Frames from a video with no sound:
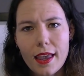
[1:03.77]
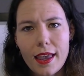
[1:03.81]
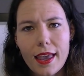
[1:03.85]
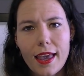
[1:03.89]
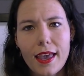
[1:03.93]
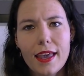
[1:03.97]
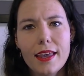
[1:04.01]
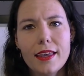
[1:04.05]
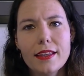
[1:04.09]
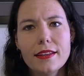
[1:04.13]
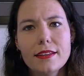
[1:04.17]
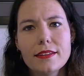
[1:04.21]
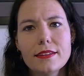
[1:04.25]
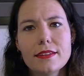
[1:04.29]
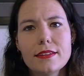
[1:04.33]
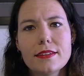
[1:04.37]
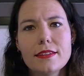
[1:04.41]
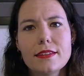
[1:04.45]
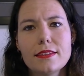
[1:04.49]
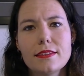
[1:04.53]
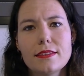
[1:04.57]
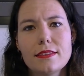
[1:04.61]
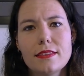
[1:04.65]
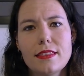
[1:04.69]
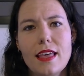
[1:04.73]

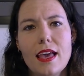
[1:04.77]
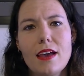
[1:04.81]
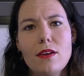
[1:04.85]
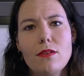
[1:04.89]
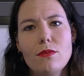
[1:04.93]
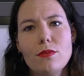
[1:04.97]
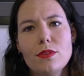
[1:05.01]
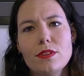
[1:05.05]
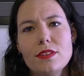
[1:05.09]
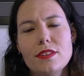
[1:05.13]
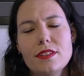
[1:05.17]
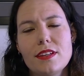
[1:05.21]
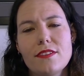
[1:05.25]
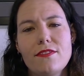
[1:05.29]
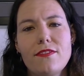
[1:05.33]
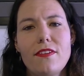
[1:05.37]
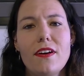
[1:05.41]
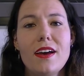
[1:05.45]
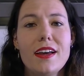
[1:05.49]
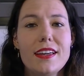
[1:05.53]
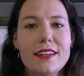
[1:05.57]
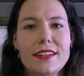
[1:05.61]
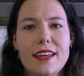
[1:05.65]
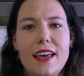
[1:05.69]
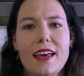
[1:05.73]
And that was to
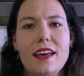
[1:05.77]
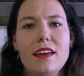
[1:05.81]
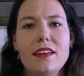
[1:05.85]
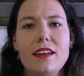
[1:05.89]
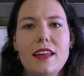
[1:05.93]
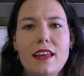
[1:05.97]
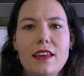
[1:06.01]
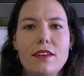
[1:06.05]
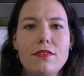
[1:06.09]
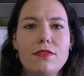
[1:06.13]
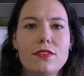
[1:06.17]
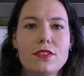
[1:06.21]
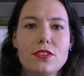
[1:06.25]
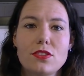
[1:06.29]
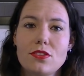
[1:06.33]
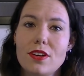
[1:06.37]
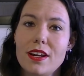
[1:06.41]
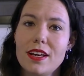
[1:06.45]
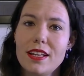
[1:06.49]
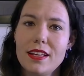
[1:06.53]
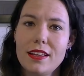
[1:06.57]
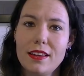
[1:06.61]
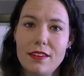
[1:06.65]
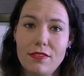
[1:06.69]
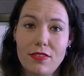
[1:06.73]
find out if
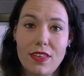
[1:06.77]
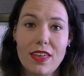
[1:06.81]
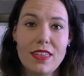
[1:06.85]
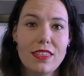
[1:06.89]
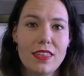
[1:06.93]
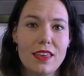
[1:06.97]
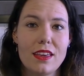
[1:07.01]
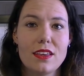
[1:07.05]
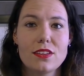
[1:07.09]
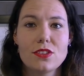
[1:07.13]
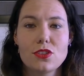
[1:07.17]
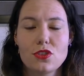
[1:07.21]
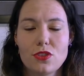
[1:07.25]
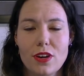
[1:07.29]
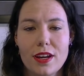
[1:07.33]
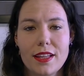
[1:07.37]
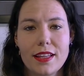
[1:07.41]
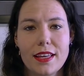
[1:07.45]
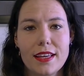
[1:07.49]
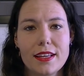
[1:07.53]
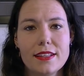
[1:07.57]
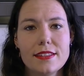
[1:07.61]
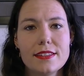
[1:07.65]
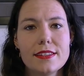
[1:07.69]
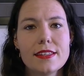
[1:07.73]
they think
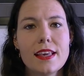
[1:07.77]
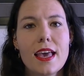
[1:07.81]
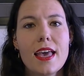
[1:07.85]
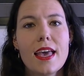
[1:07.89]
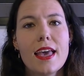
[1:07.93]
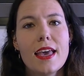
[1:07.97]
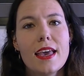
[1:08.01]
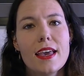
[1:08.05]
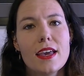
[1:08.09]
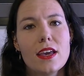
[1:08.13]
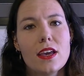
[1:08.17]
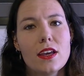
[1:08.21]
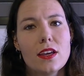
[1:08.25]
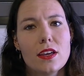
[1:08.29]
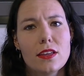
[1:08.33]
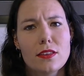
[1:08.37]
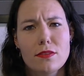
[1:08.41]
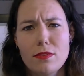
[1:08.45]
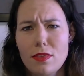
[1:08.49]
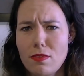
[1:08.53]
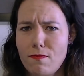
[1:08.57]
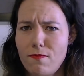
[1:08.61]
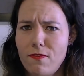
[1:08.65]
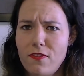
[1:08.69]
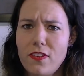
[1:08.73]
Australians
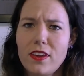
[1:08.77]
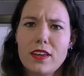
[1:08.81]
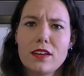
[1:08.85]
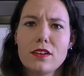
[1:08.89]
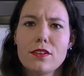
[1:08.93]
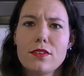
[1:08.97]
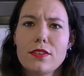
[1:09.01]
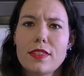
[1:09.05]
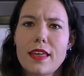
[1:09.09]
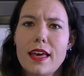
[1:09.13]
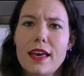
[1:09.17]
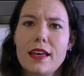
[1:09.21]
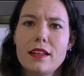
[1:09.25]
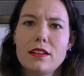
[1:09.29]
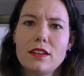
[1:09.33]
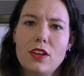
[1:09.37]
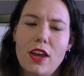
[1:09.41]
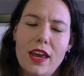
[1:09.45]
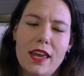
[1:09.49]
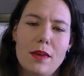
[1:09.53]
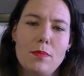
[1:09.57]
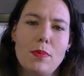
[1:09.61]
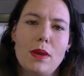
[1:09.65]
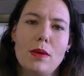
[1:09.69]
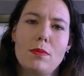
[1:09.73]
feel that
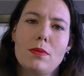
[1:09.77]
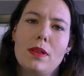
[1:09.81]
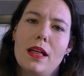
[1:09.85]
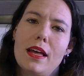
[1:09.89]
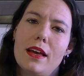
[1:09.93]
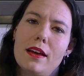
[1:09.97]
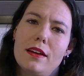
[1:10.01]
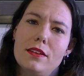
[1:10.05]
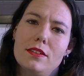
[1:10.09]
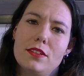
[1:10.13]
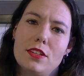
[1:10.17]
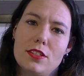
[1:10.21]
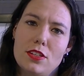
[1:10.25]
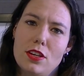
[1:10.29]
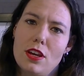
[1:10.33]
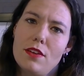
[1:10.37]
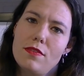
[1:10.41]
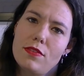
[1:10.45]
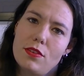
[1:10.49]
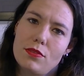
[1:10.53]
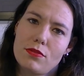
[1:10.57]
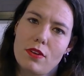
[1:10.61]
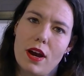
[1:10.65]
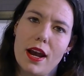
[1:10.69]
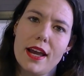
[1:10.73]
gay people
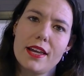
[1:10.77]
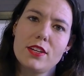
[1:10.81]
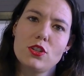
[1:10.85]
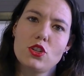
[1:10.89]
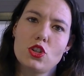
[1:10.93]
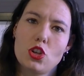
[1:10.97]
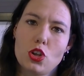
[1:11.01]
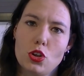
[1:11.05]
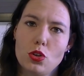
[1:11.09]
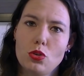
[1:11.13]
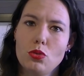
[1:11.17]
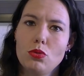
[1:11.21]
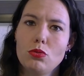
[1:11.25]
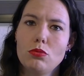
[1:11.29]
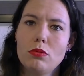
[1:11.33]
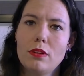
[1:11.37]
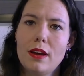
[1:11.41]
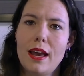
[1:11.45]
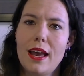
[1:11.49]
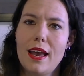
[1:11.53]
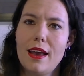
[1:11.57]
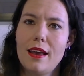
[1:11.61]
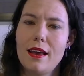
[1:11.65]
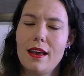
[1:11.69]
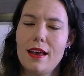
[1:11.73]
deserve the right to
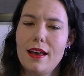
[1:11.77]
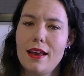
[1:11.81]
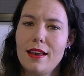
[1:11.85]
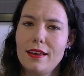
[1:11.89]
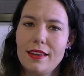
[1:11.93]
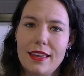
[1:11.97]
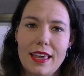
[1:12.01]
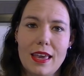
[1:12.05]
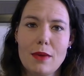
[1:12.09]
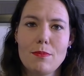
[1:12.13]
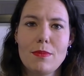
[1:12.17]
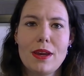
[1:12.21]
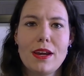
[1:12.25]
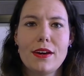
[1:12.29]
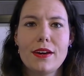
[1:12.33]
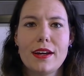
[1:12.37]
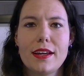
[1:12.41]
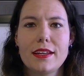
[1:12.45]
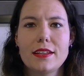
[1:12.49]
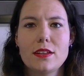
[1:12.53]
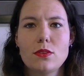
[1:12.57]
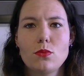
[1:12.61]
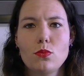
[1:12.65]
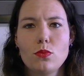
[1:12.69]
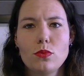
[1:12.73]
get
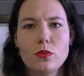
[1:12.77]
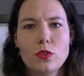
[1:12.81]
married.